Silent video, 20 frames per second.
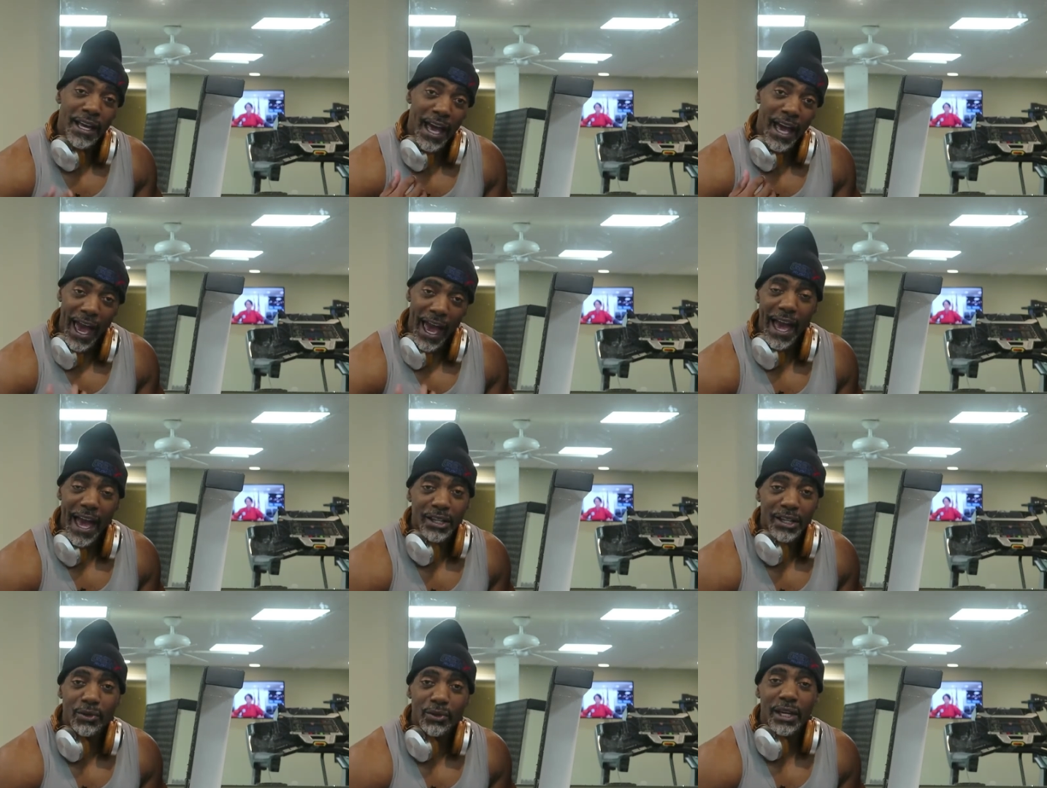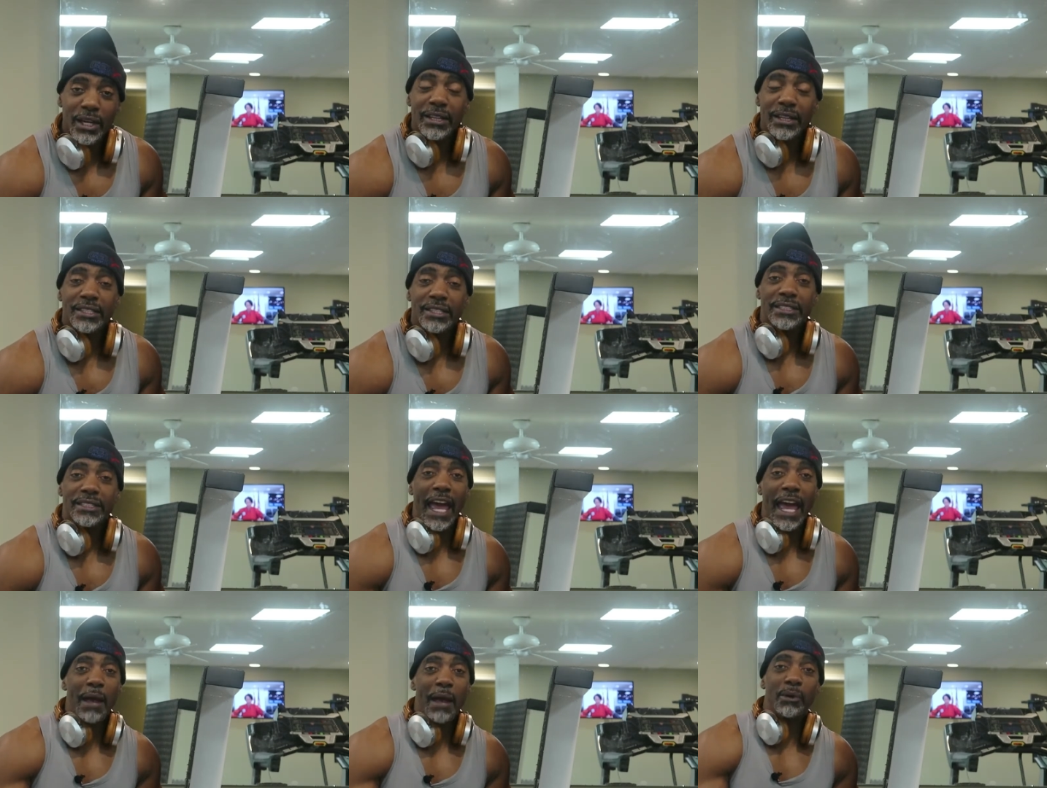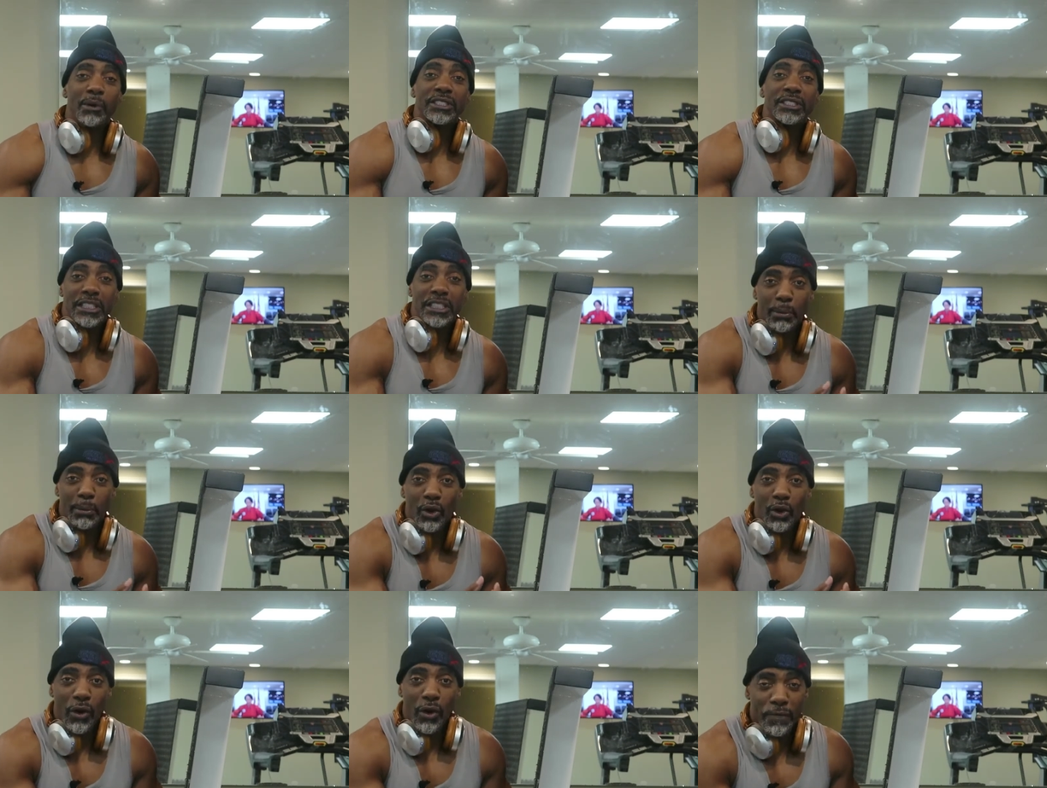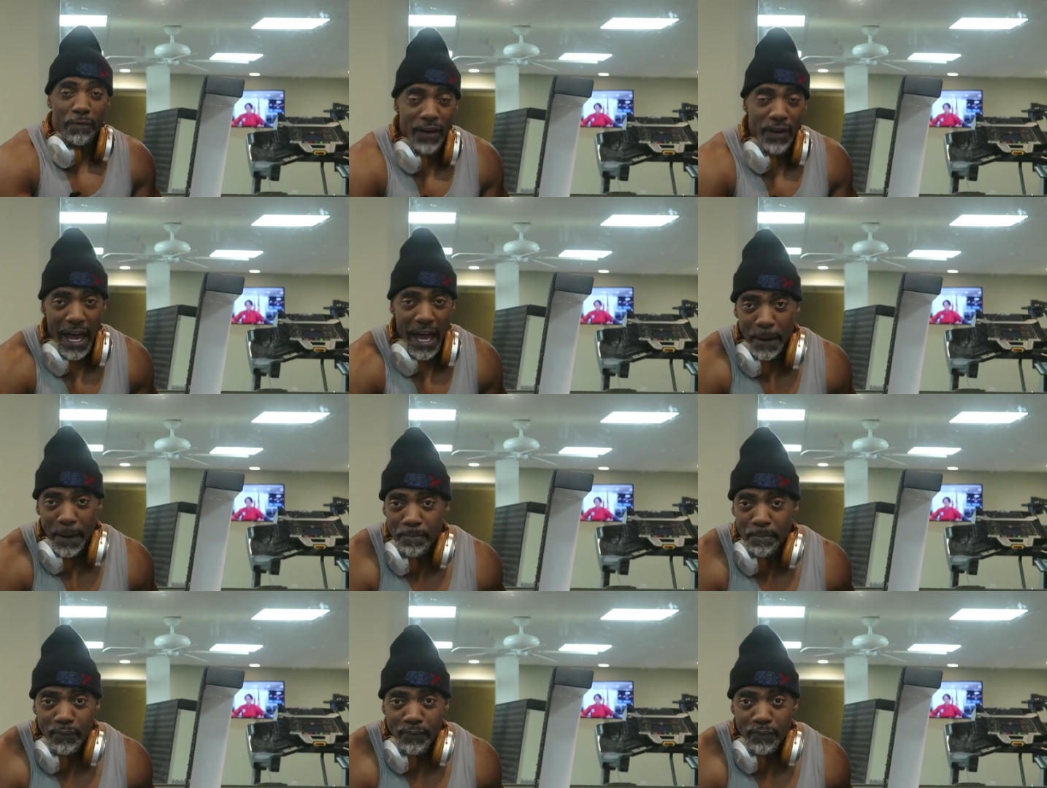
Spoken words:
and you get the same or similar effect.